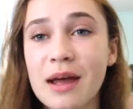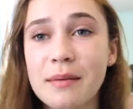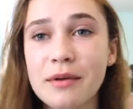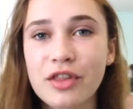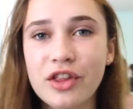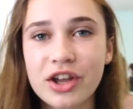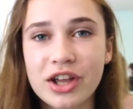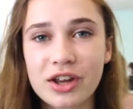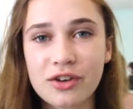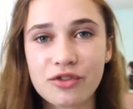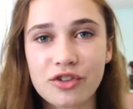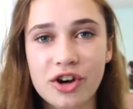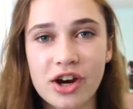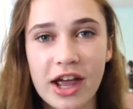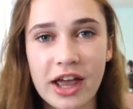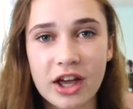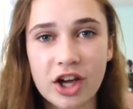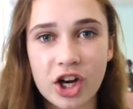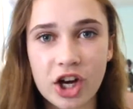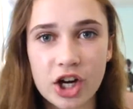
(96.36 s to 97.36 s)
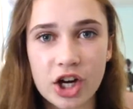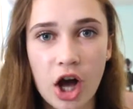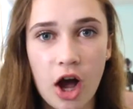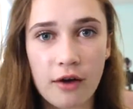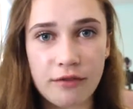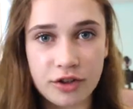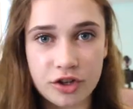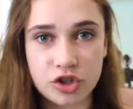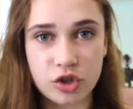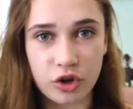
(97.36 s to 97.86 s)
I've been looking for a good
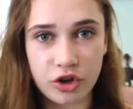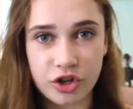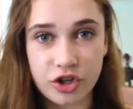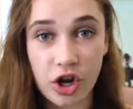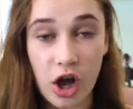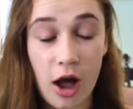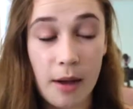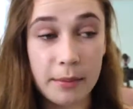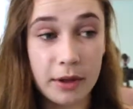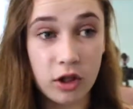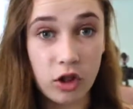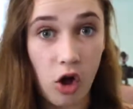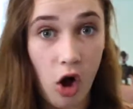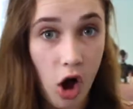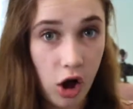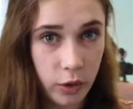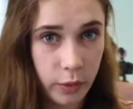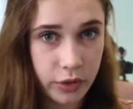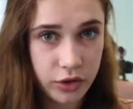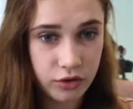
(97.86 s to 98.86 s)
off-the-shoulder top along